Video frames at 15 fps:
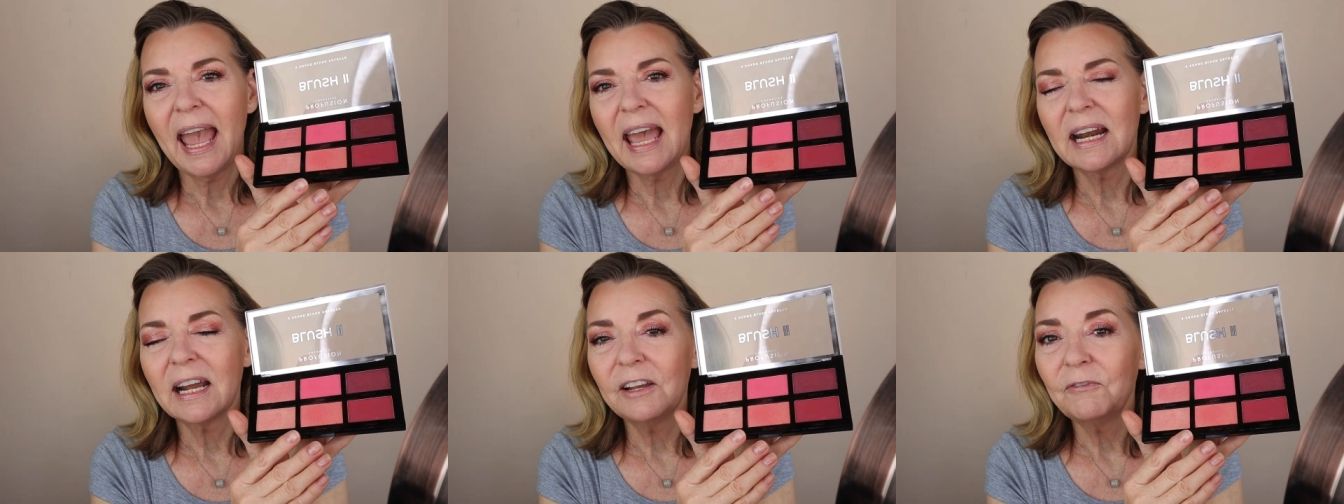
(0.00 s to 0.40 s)

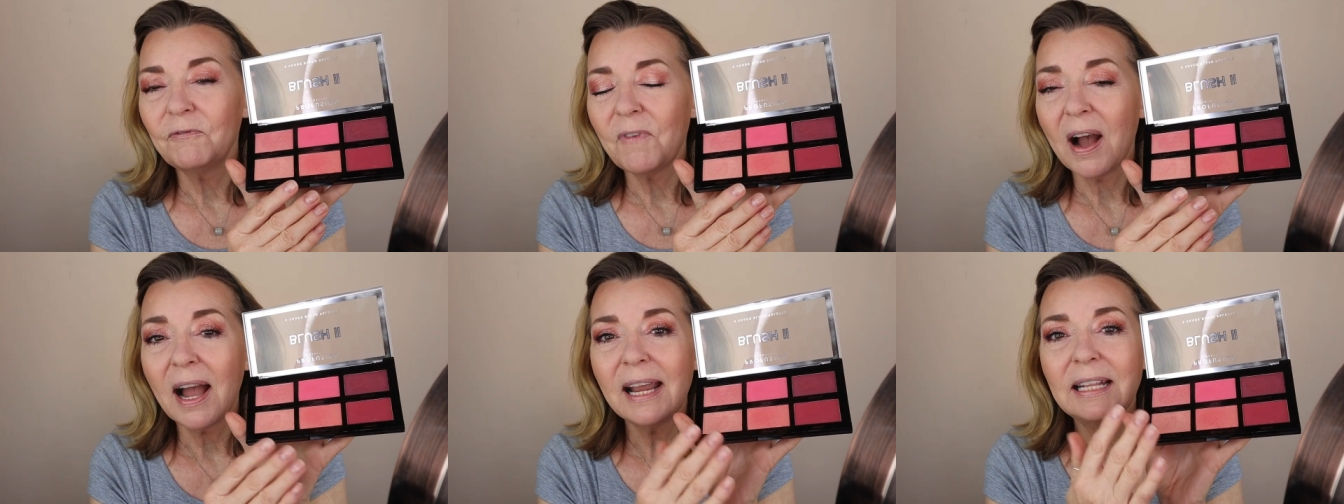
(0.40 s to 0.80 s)
And I
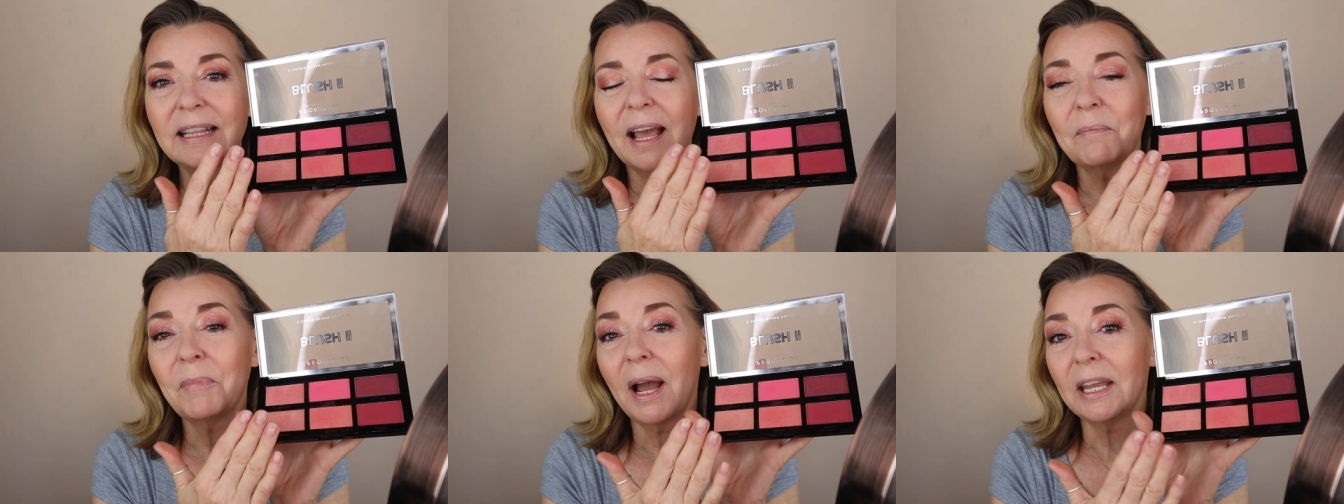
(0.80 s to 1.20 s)

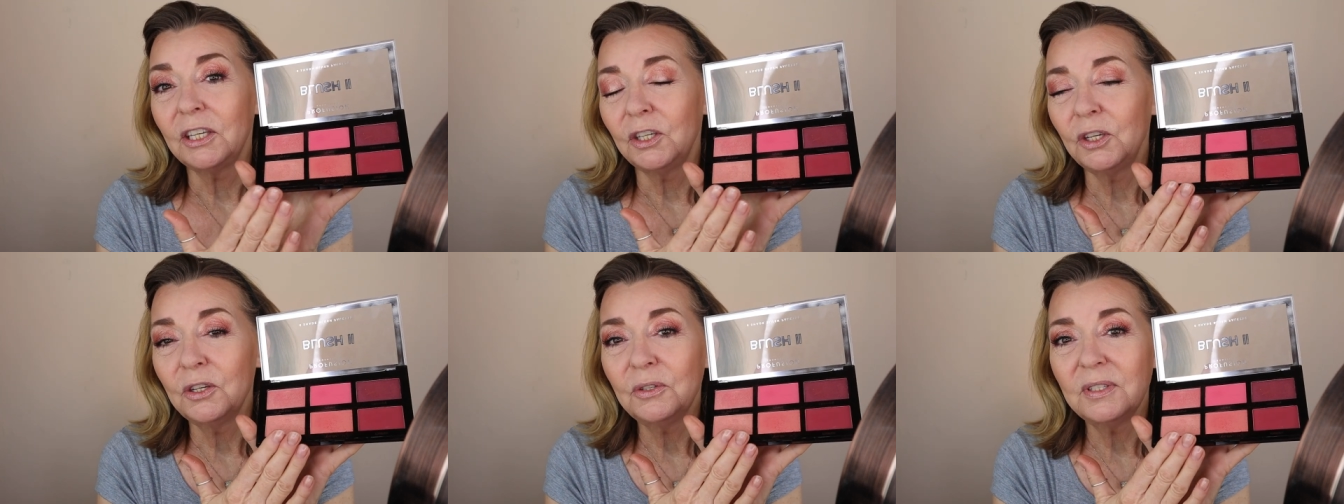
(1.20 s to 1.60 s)
find that by
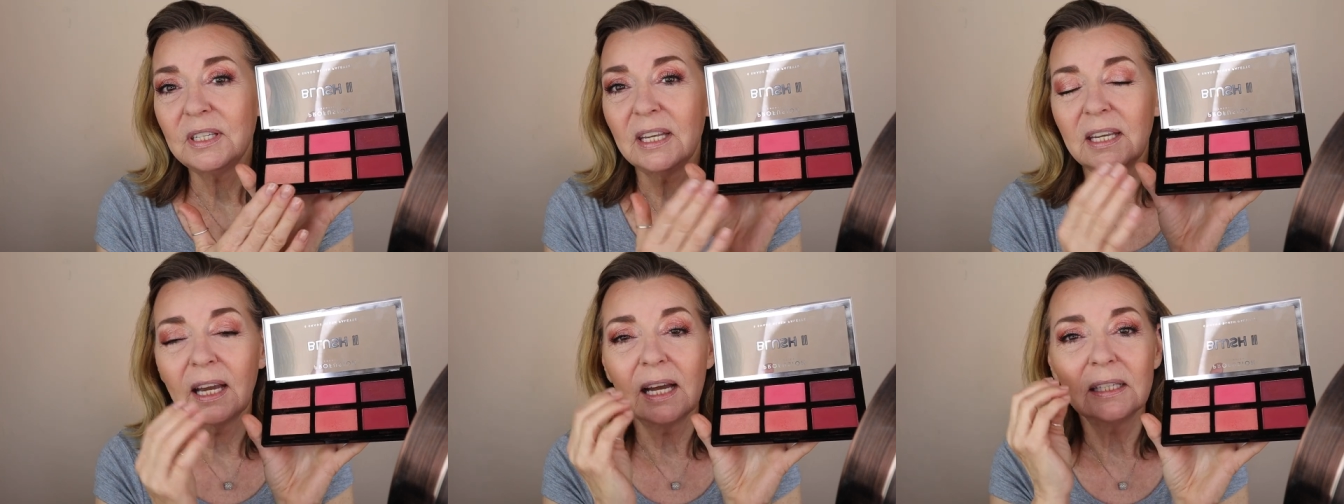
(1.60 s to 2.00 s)

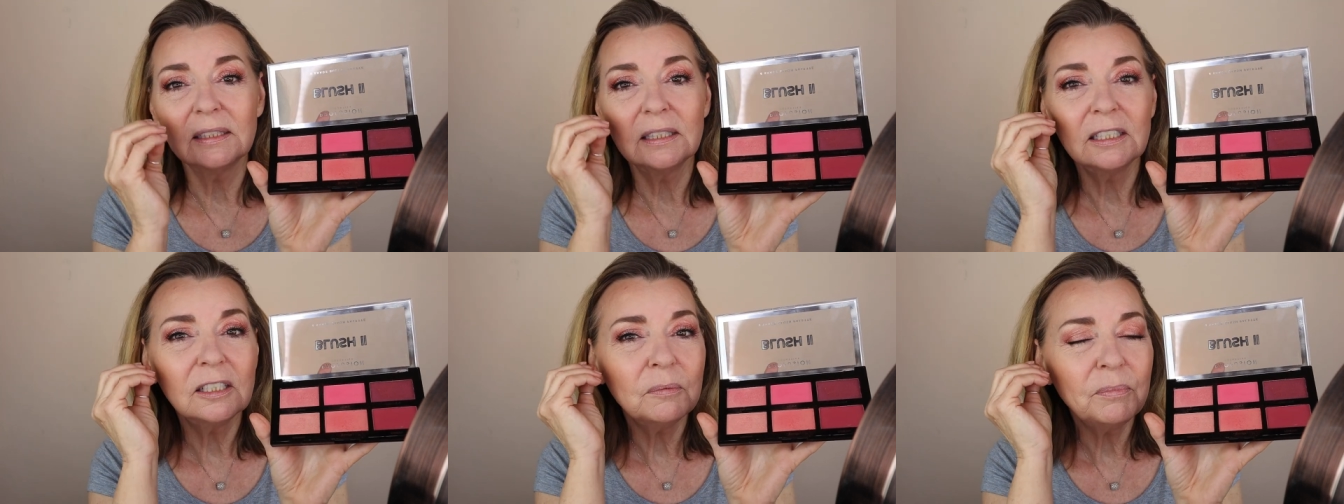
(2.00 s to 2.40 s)
using a
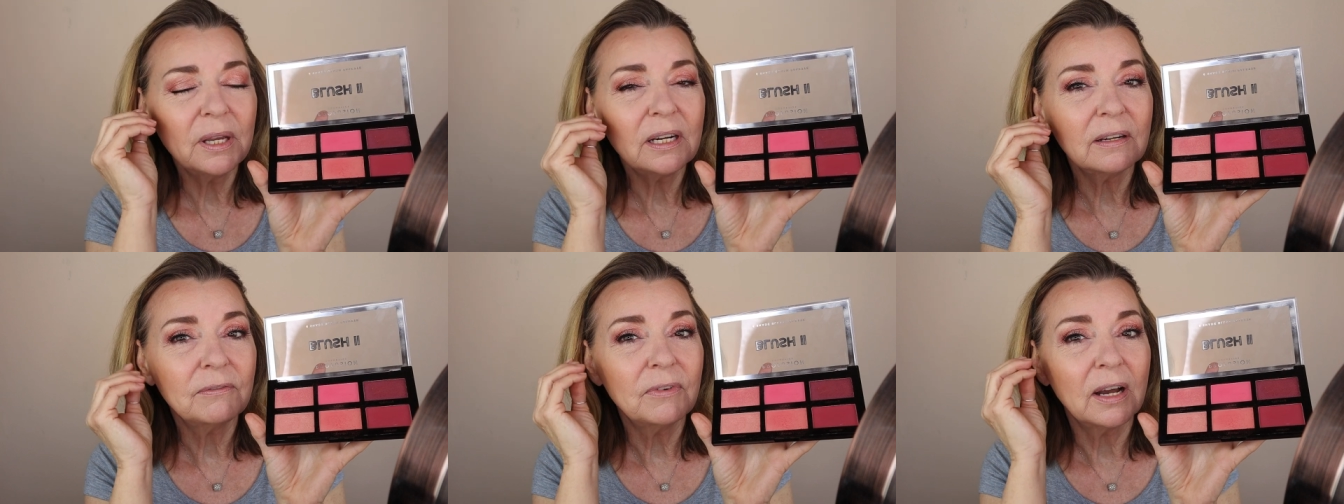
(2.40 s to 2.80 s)
little
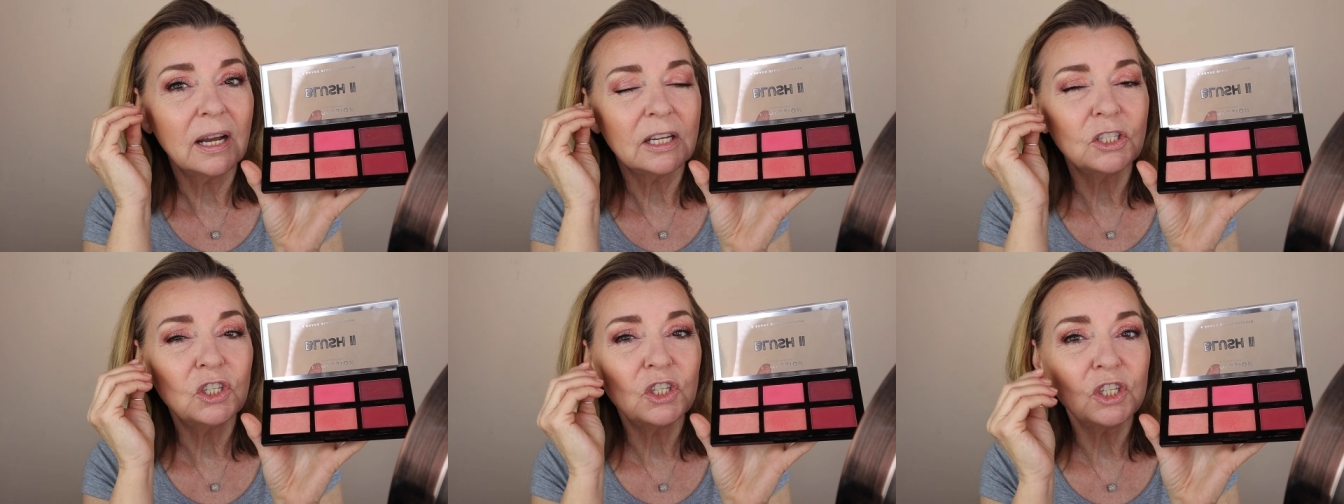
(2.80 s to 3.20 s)
bit of
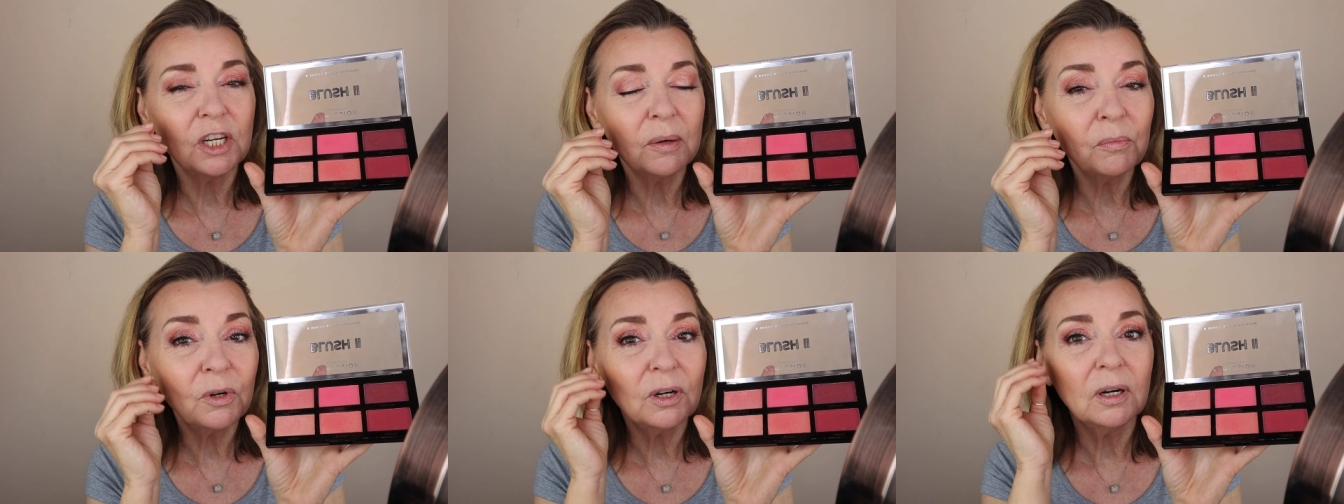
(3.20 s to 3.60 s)
a
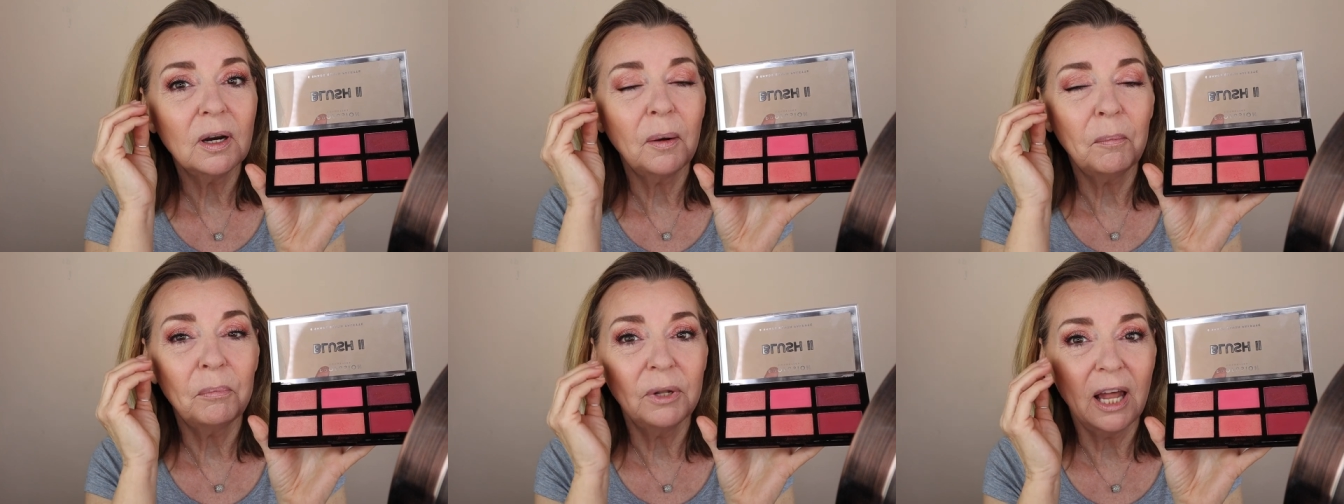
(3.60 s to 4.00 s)

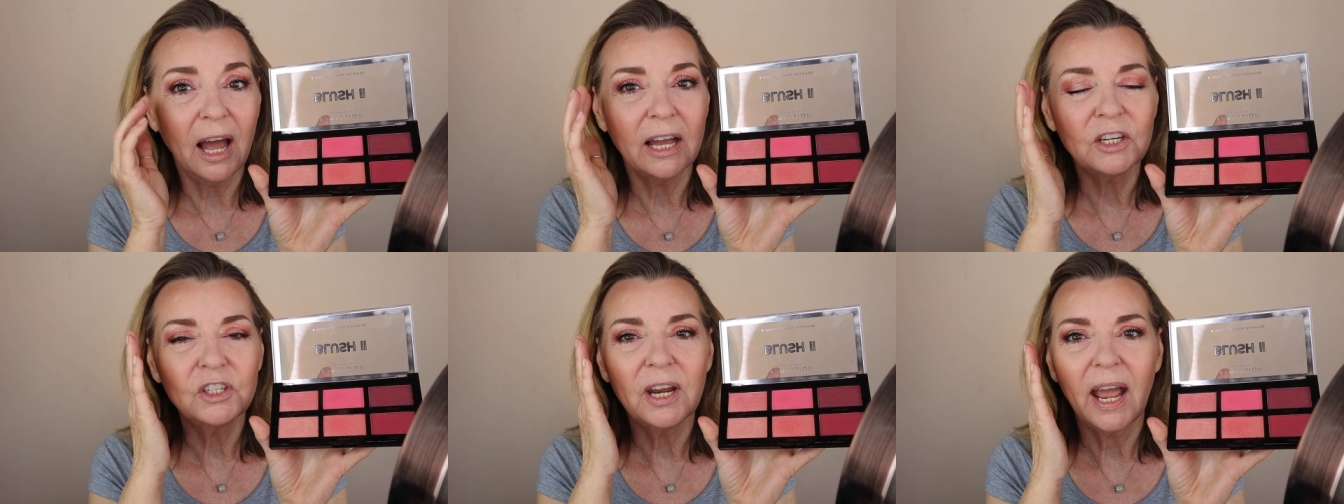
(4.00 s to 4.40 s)
shimmer
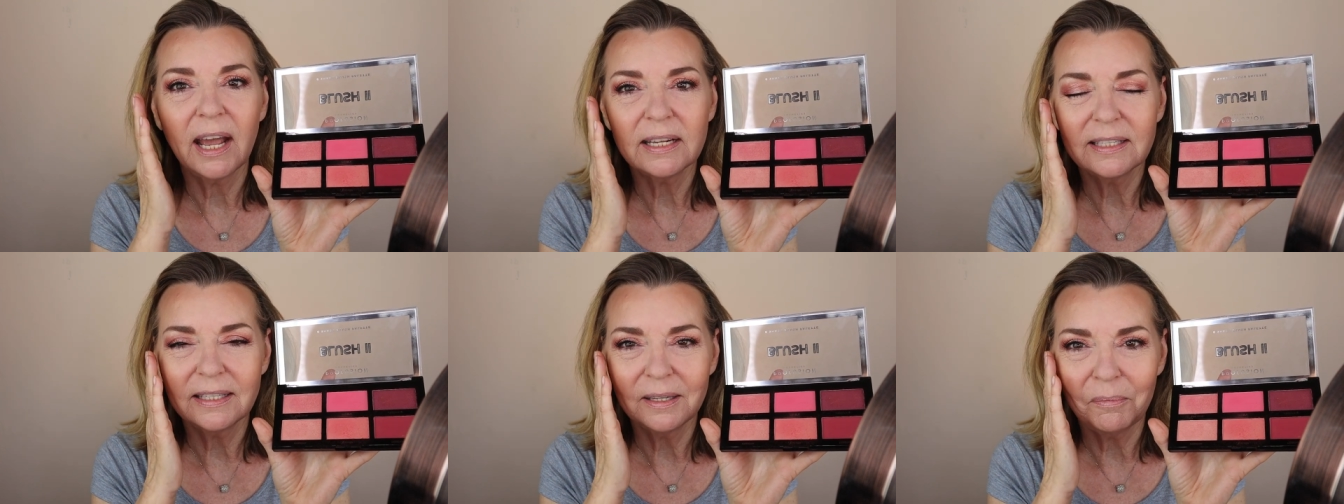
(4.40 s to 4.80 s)
blush
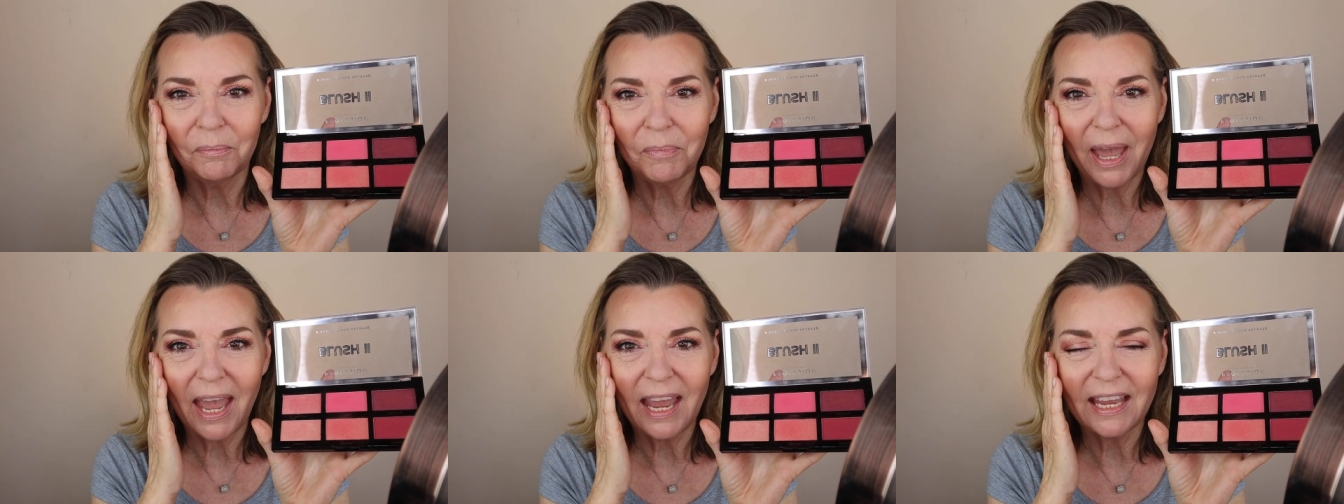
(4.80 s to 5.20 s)
as the
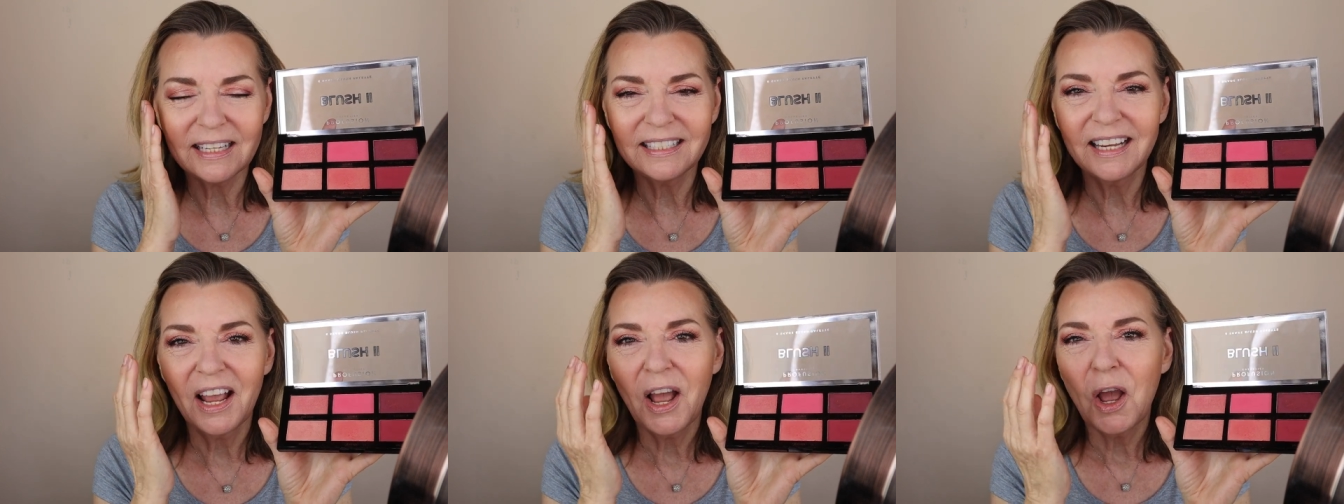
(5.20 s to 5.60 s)

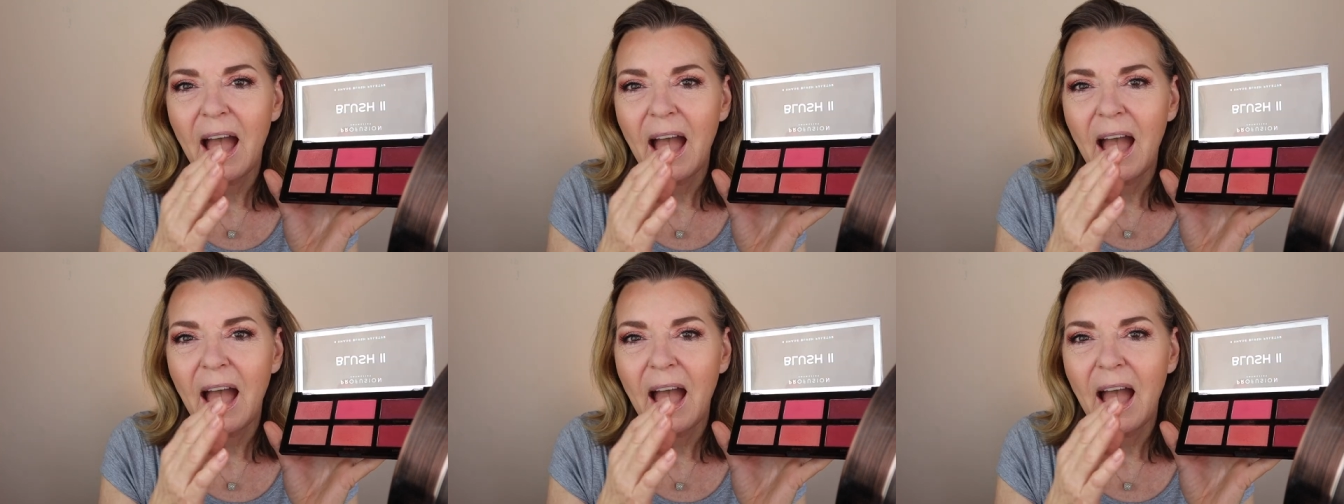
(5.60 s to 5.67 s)
base,